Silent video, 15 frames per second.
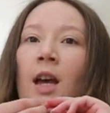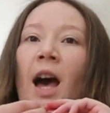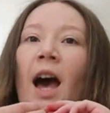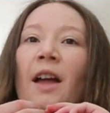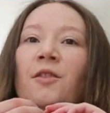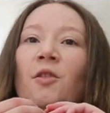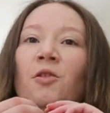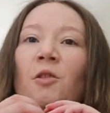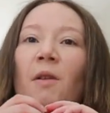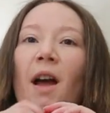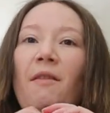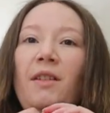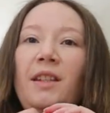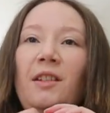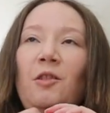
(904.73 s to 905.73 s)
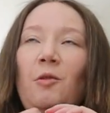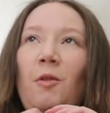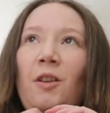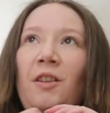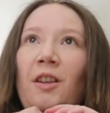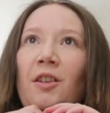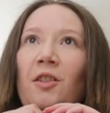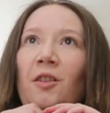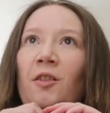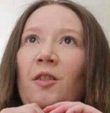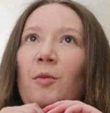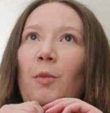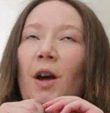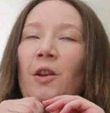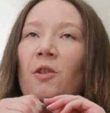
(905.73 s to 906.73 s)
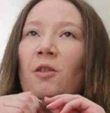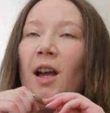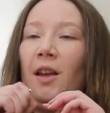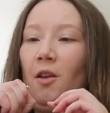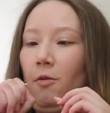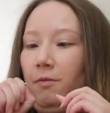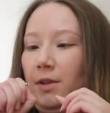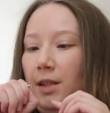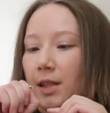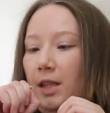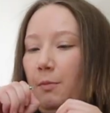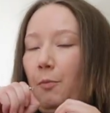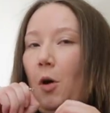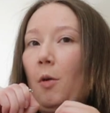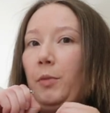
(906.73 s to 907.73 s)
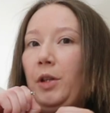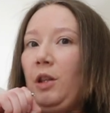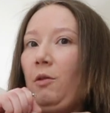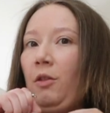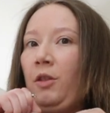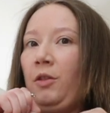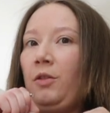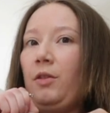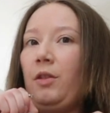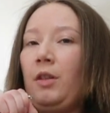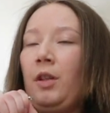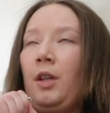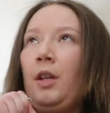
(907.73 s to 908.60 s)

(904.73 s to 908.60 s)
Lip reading: I don't know every single one of the songs, but I know like obviously the popular ones.